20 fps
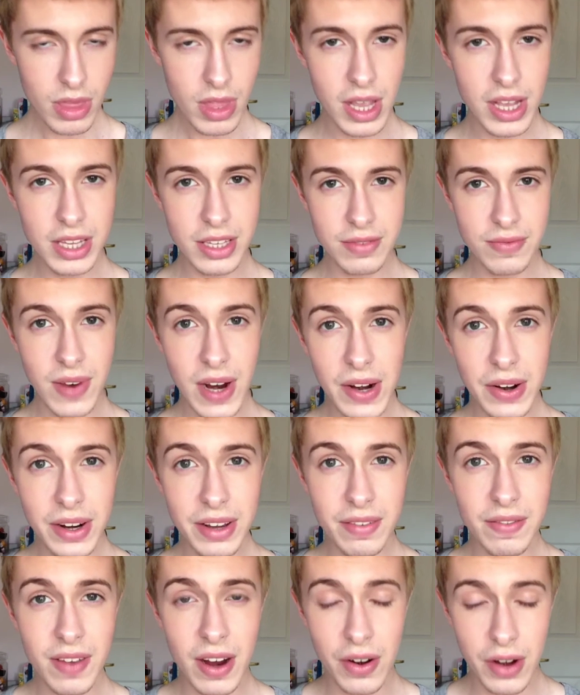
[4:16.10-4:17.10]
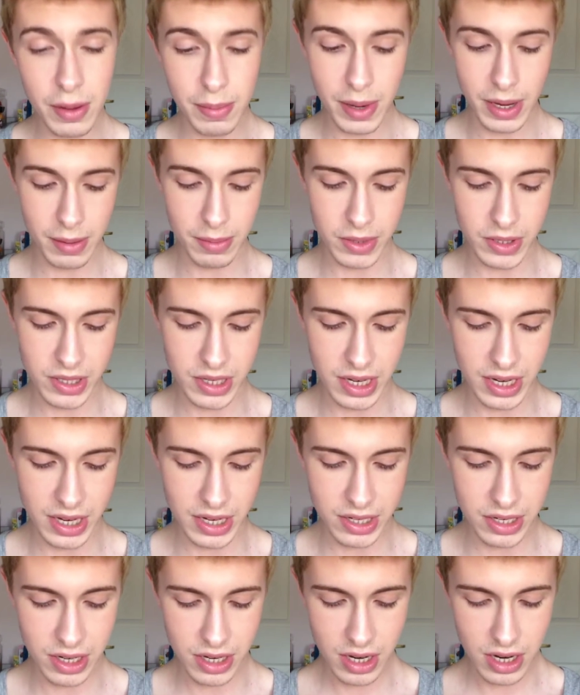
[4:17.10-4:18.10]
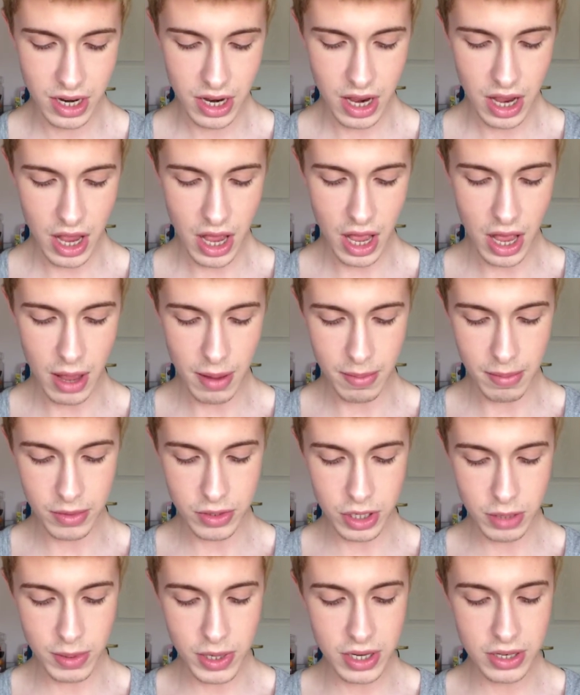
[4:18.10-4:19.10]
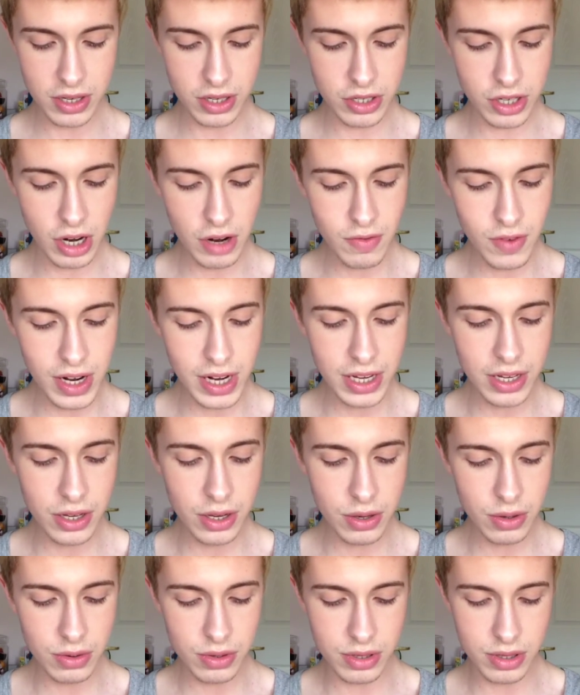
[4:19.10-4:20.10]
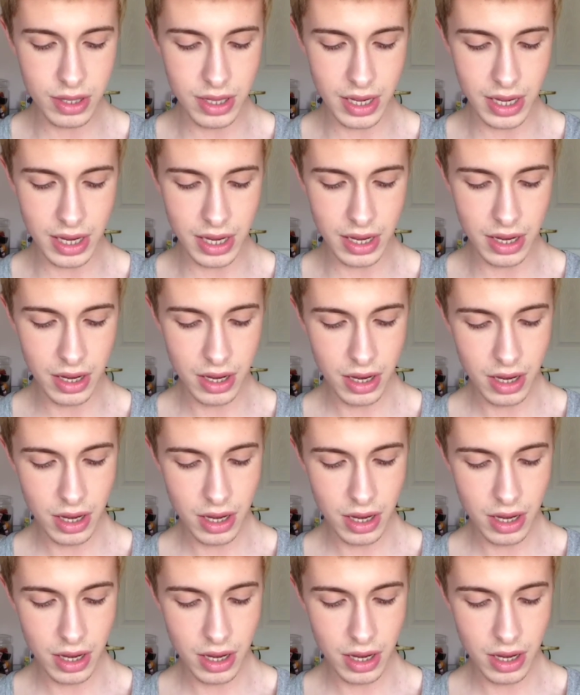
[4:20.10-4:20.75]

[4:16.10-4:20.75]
It's very pigmented. To be honest, I don't really use the